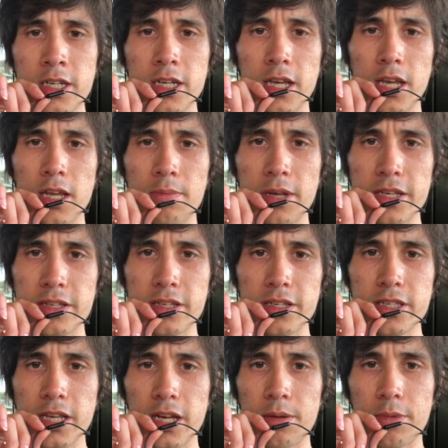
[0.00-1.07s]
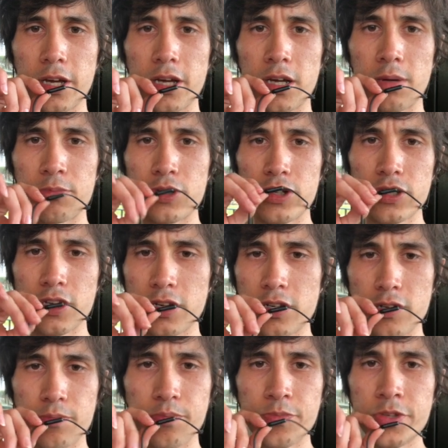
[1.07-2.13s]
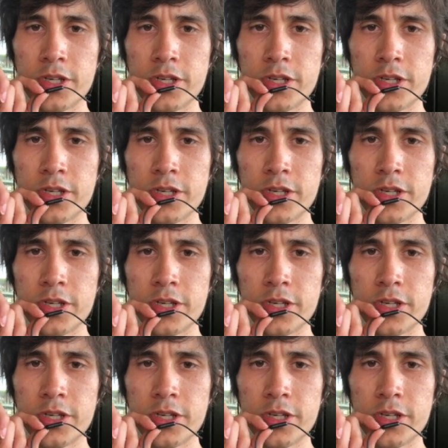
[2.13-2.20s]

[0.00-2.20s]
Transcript: and basically said I'm just gonna